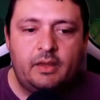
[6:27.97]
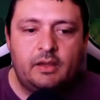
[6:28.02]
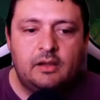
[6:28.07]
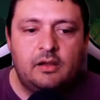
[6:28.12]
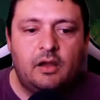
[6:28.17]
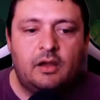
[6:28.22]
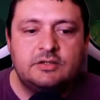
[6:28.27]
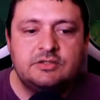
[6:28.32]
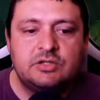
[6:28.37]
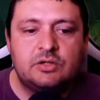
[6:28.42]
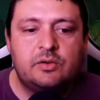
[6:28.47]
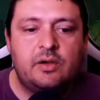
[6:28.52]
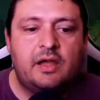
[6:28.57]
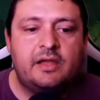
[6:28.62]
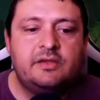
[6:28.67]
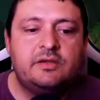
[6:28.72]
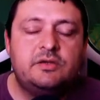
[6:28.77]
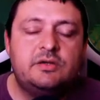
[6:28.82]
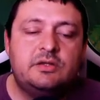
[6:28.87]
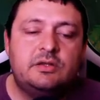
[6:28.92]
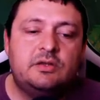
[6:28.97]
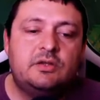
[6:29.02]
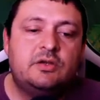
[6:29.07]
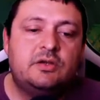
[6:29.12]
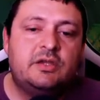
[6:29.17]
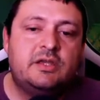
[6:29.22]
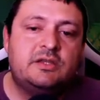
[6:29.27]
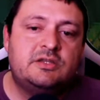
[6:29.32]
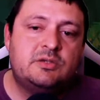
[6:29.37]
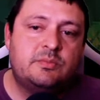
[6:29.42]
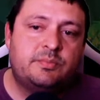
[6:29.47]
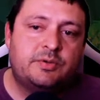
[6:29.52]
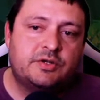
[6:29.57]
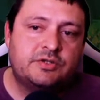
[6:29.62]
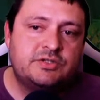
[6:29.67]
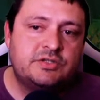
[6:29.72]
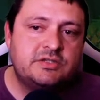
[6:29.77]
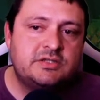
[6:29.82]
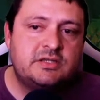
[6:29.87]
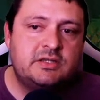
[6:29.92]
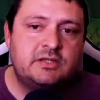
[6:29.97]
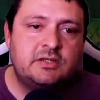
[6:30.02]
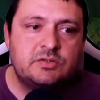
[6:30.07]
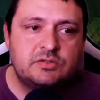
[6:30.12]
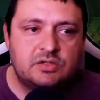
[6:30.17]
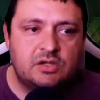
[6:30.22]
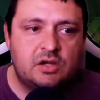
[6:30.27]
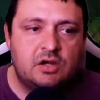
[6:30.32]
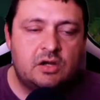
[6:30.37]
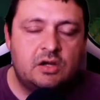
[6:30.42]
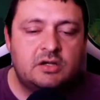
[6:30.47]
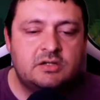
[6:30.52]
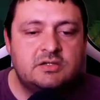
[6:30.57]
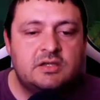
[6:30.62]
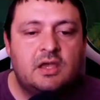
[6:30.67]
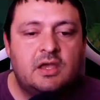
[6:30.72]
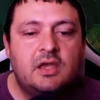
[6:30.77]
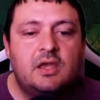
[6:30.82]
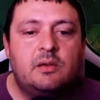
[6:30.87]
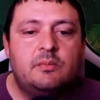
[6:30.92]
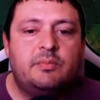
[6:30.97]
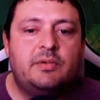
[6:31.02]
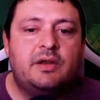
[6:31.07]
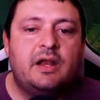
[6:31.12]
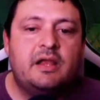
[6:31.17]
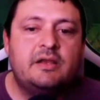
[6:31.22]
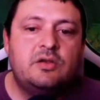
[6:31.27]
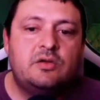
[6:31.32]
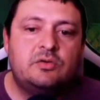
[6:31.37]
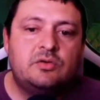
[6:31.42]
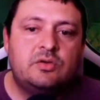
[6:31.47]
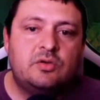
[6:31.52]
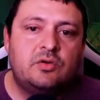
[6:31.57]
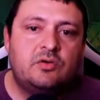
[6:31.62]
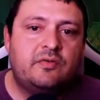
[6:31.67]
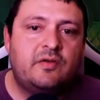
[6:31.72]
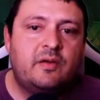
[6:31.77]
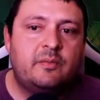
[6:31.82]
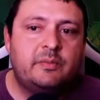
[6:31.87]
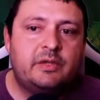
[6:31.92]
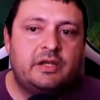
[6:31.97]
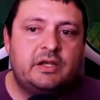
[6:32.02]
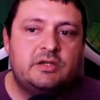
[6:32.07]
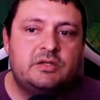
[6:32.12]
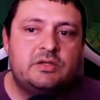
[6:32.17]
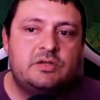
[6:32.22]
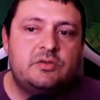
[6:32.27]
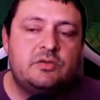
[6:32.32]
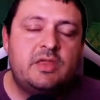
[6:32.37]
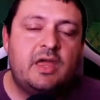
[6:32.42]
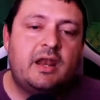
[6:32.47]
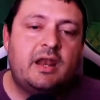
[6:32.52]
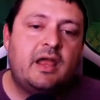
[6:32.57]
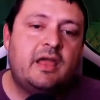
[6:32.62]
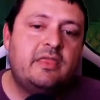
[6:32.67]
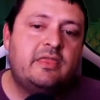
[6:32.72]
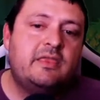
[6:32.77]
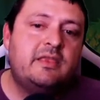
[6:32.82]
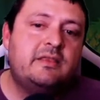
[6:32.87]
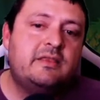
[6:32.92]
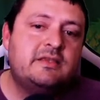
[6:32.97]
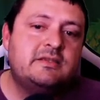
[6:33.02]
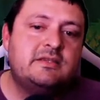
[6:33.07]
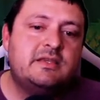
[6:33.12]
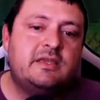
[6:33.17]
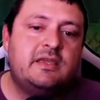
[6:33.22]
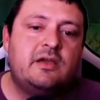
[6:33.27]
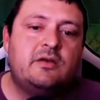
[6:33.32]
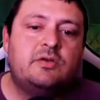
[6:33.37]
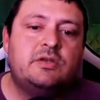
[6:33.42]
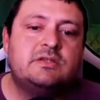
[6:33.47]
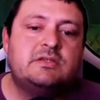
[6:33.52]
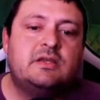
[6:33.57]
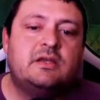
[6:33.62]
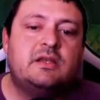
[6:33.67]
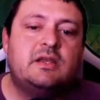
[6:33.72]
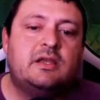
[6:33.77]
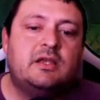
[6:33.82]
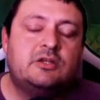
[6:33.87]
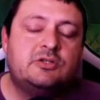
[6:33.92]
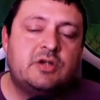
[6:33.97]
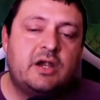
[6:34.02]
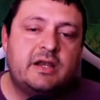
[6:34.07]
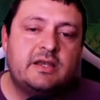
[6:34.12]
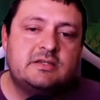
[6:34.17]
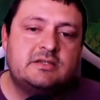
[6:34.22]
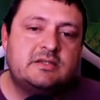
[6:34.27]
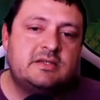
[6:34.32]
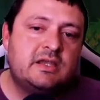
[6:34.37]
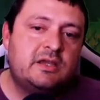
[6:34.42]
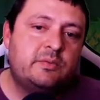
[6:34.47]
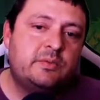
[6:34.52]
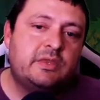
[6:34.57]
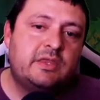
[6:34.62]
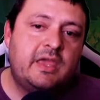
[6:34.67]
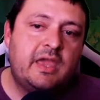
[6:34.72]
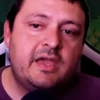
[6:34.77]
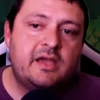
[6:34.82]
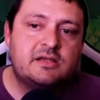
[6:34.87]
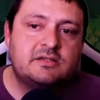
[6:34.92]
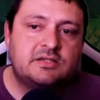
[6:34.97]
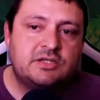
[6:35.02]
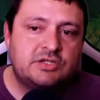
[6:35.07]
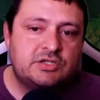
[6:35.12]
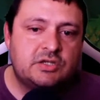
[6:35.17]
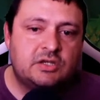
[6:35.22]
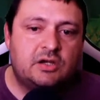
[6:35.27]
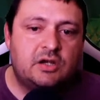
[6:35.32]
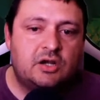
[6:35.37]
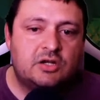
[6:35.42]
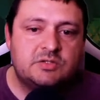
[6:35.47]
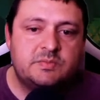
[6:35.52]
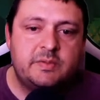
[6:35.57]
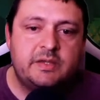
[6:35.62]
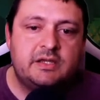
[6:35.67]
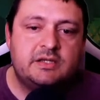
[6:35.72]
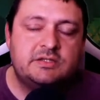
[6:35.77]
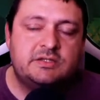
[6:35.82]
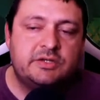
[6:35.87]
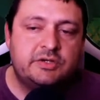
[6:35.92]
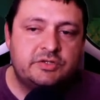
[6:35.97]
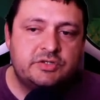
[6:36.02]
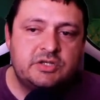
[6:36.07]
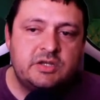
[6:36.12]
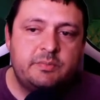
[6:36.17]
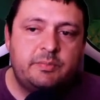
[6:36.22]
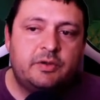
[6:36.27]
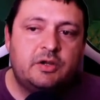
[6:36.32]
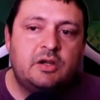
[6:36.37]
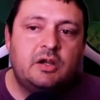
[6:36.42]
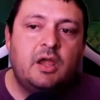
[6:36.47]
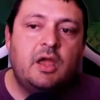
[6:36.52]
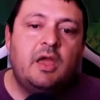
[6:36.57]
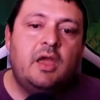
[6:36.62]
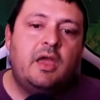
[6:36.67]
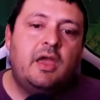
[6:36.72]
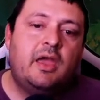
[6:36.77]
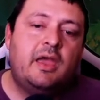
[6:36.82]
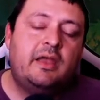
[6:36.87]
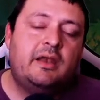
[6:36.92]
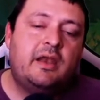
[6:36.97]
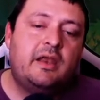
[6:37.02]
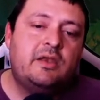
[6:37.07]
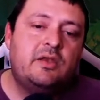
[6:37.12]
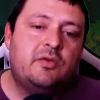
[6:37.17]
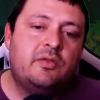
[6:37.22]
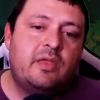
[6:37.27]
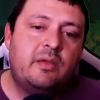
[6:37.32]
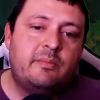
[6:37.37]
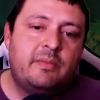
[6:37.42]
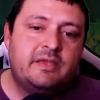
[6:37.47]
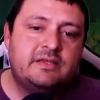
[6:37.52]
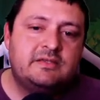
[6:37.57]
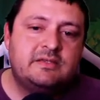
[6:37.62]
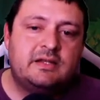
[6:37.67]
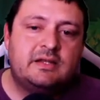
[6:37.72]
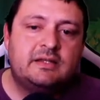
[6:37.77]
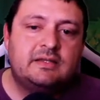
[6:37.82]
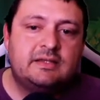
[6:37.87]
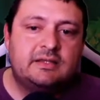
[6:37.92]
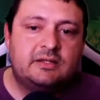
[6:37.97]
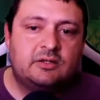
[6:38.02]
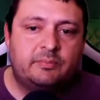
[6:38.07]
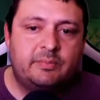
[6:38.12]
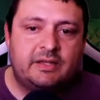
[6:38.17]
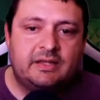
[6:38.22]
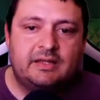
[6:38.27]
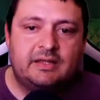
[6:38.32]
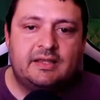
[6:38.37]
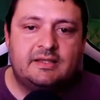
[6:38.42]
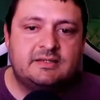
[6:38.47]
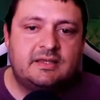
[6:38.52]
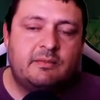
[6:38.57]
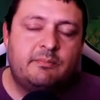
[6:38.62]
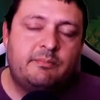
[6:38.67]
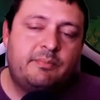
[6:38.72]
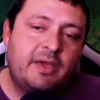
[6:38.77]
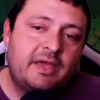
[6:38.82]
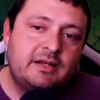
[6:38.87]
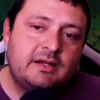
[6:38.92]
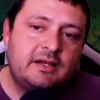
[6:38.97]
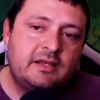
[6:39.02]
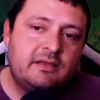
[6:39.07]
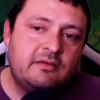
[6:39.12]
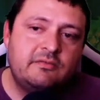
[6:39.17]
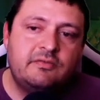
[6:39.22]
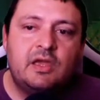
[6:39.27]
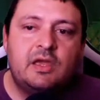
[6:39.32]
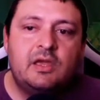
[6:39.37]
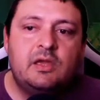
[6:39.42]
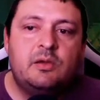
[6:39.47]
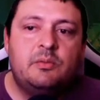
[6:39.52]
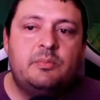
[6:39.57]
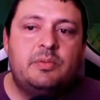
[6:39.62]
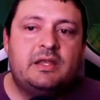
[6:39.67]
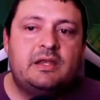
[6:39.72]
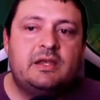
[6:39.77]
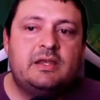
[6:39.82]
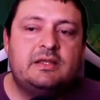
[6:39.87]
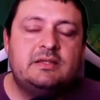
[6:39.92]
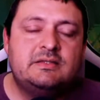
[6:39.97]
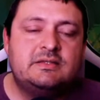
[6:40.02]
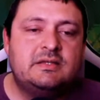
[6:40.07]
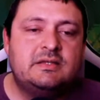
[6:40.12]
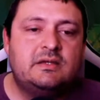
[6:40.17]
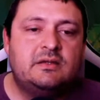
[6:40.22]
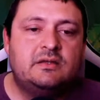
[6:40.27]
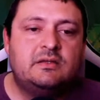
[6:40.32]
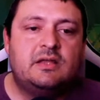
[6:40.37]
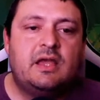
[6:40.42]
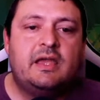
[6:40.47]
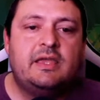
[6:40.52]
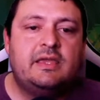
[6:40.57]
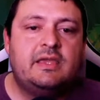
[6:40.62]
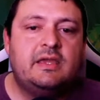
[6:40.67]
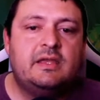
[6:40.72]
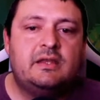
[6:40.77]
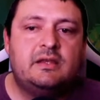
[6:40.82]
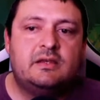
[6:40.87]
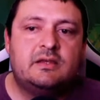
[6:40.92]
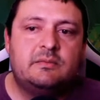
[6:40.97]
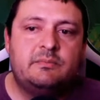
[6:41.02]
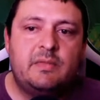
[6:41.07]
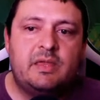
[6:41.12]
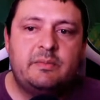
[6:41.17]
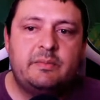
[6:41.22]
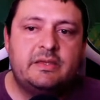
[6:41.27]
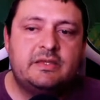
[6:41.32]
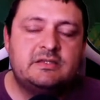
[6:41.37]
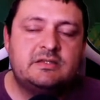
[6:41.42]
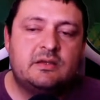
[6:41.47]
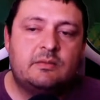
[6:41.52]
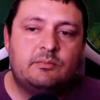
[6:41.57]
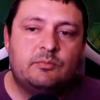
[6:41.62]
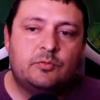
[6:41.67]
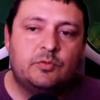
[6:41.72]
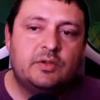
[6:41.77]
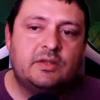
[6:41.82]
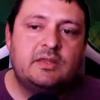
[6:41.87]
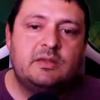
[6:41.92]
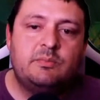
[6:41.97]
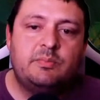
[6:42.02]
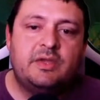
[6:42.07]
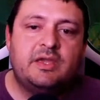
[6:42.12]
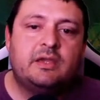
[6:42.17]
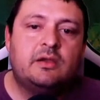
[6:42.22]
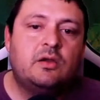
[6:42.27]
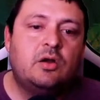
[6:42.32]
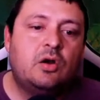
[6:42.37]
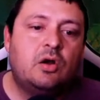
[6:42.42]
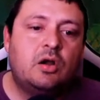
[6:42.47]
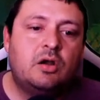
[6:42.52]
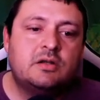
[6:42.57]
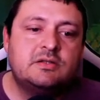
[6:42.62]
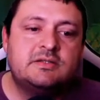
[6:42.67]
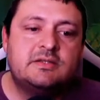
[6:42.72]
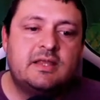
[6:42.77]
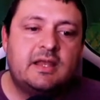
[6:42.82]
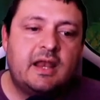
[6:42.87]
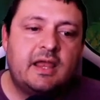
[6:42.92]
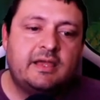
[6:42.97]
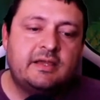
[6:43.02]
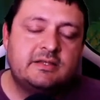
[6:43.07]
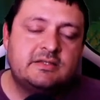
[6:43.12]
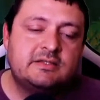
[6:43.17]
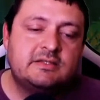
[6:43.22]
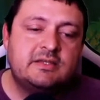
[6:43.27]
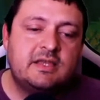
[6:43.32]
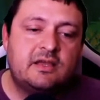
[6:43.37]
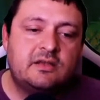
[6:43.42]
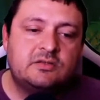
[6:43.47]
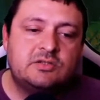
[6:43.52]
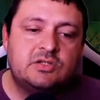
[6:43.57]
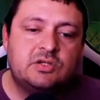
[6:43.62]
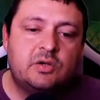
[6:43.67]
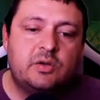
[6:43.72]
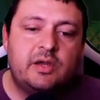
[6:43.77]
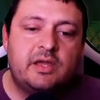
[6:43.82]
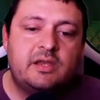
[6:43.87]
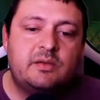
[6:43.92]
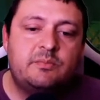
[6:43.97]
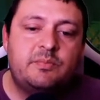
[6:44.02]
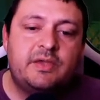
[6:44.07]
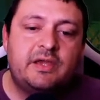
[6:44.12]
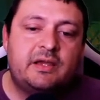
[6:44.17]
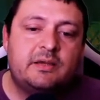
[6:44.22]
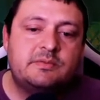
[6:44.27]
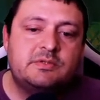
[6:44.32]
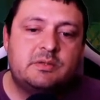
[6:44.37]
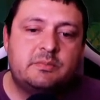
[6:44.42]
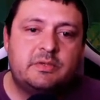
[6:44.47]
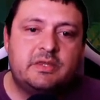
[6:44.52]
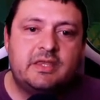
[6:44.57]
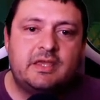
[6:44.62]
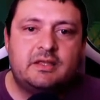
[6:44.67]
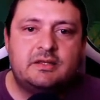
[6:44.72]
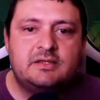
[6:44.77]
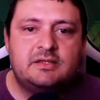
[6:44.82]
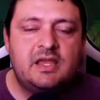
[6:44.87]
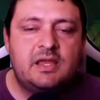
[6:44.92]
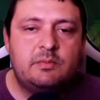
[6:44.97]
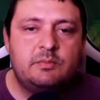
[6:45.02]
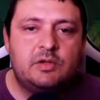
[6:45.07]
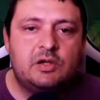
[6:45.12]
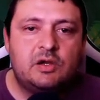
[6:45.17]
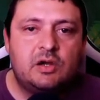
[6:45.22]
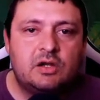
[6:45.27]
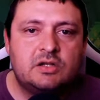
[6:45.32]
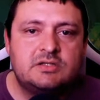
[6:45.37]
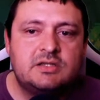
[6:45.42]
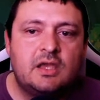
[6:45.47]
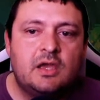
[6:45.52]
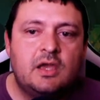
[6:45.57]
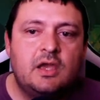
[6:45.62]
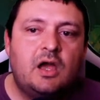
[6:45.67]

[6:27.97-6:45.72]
also, I could look into purchasing those cards, but I don't know if I'm going to do that. I think this account is going to try to stick with Chaos Legion cards because they're cheaper, and I know that makes it a little bit less competitive, but until I get maybe some really big cards that I could sell to go ahead and pick up some of the Untamed cards.